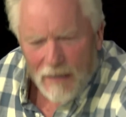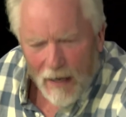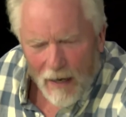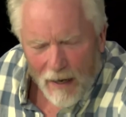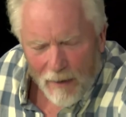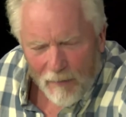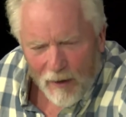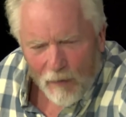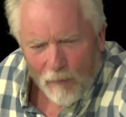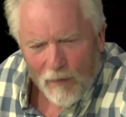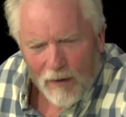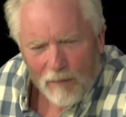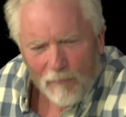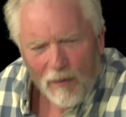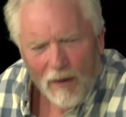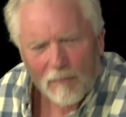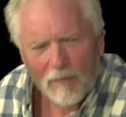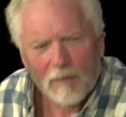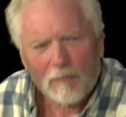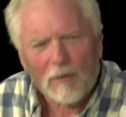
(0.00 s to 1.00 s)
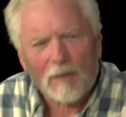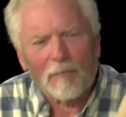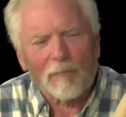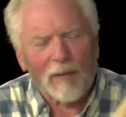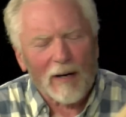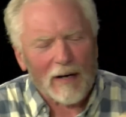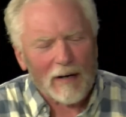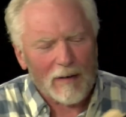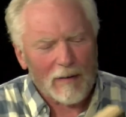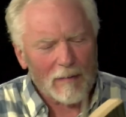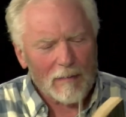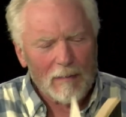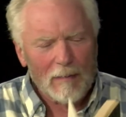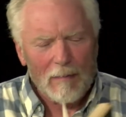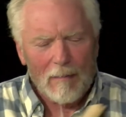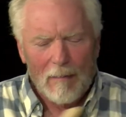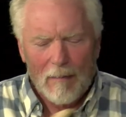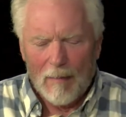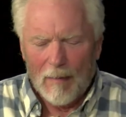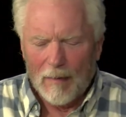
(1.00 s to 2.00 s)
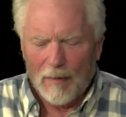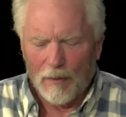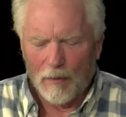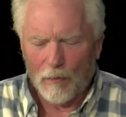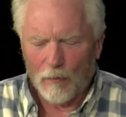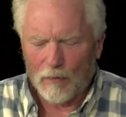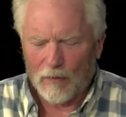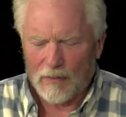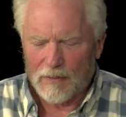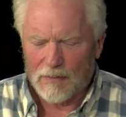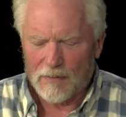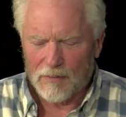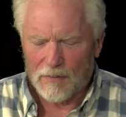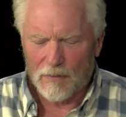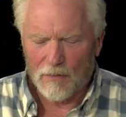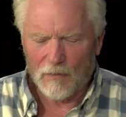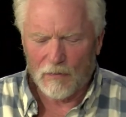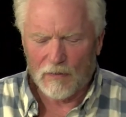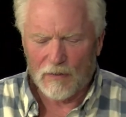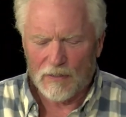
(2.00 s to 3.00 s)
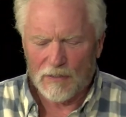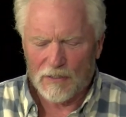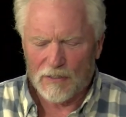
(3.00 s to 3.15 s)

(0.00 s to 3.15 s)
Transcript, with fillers: uh, Hemingway would probably be better. You can you can